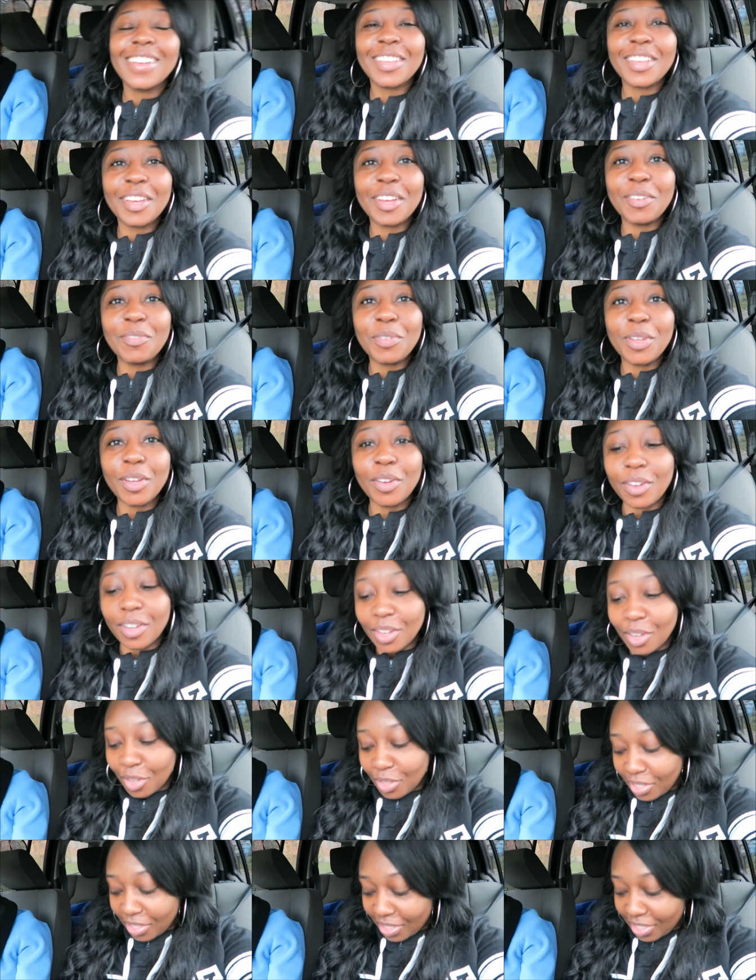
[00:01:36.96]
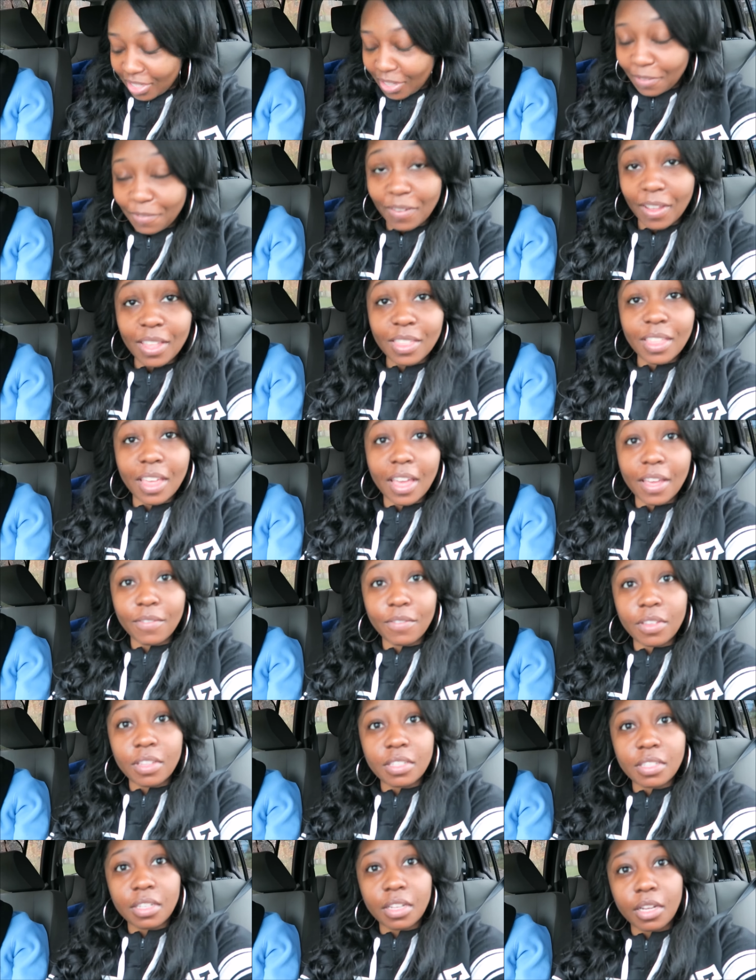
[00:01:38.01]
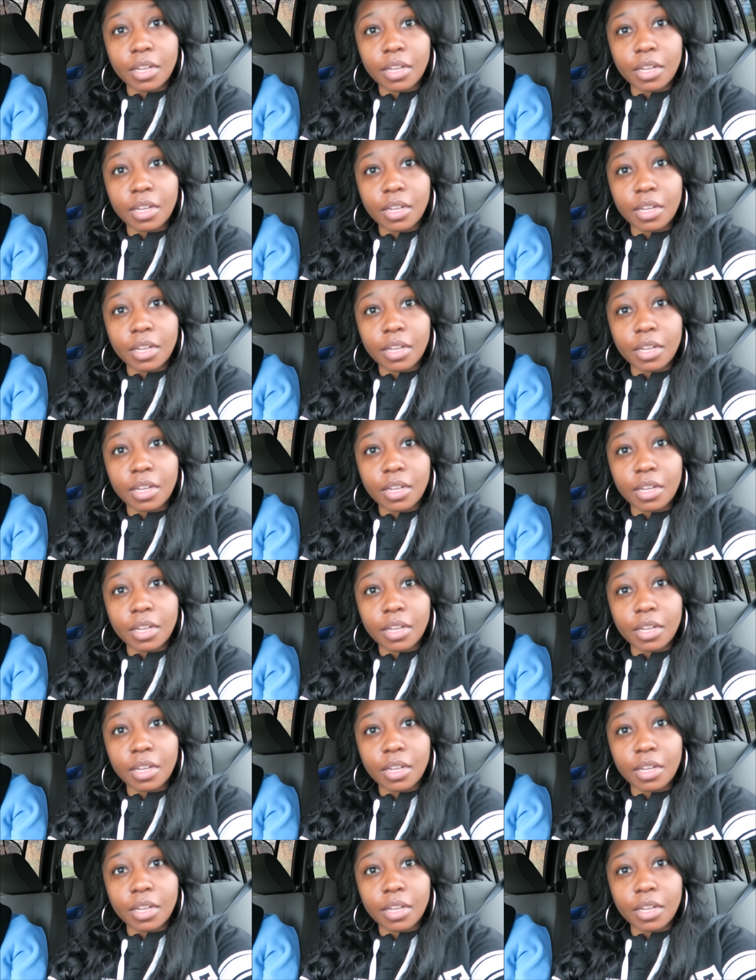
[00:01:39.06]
Yeah, we gonna go to see Faith Evans